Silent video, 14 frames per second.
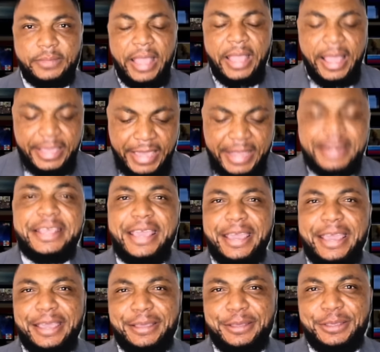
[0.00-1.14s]
Again
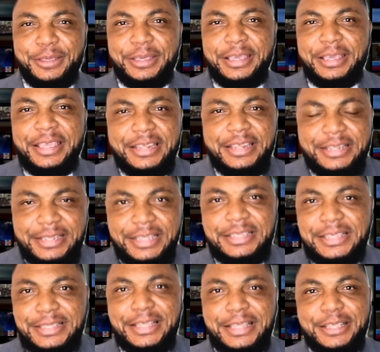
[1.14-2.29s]
here, in this
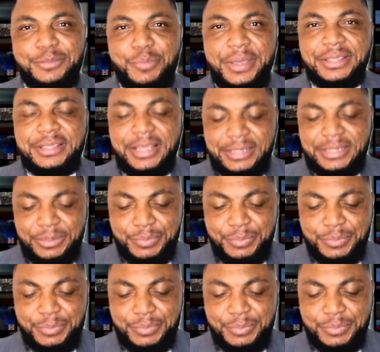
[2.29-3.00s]
statement that